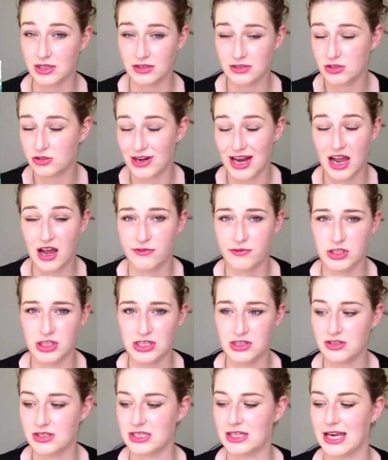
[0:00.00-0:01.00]
straight after
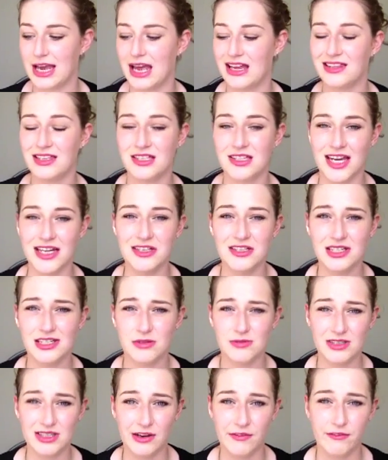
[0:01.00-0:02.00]
using it. The scent
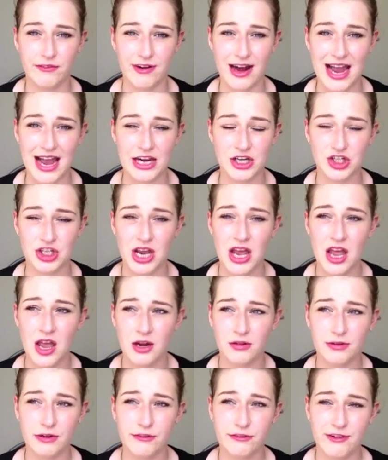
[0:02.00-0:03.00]
is really fresh,
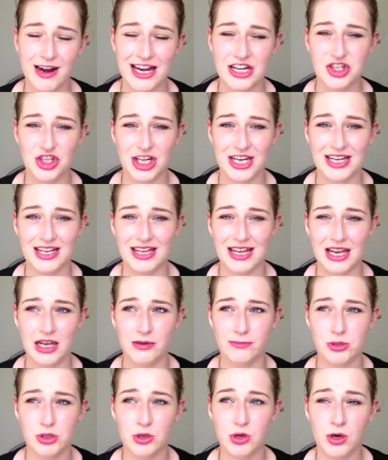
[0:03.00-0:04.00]
refreshing. It
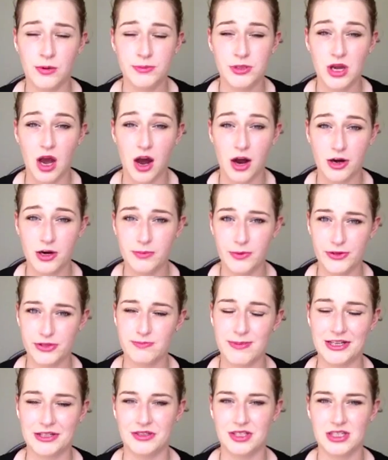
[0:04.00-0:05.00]
absorbs horrible
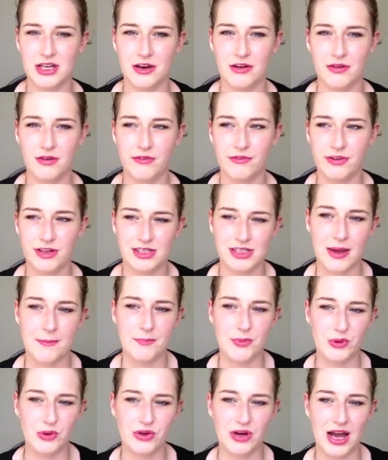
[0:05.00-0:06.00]
smells. So for
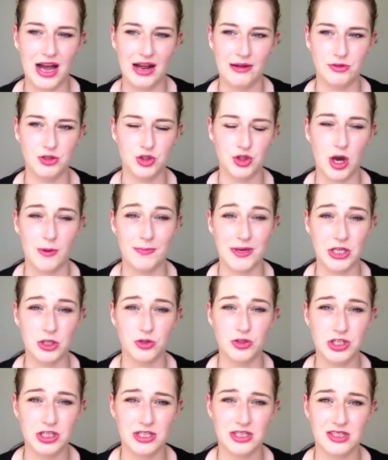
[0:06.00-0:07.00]
example, I was chopping
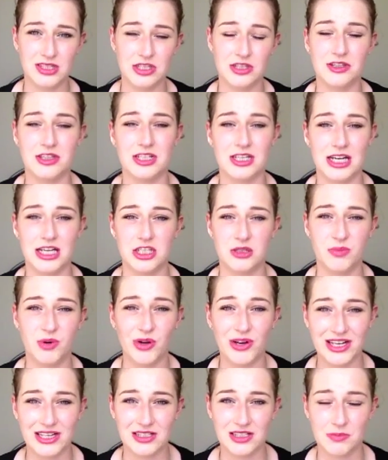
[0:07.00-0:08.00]
onions the other day to
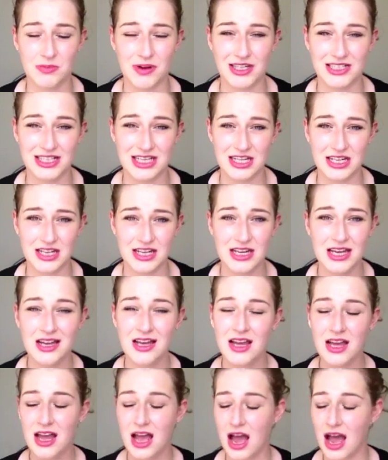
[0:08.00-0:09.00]
put into my dinner,
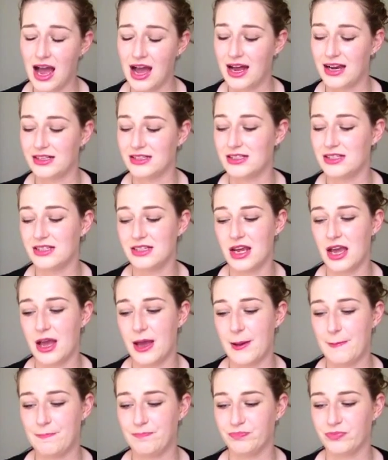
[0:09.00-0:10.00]
and
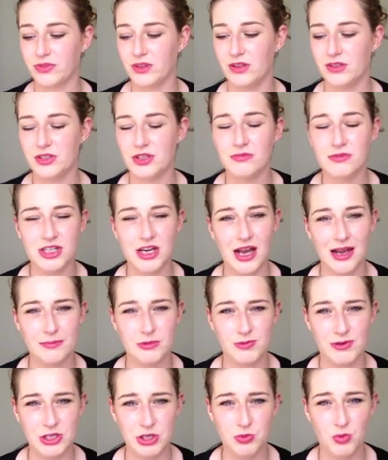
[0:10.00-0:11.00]

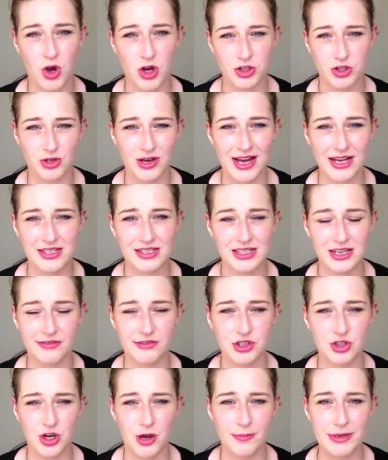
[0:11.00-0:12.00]
sometimes when you wash your hands
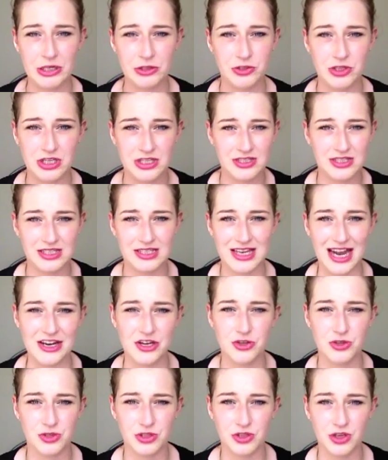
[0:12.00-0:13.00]
after chopping onions, the
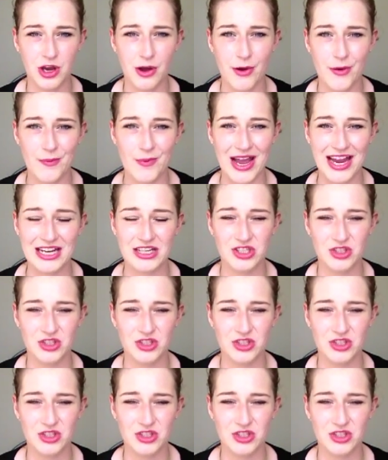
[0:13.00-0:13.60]
scent doesn't go away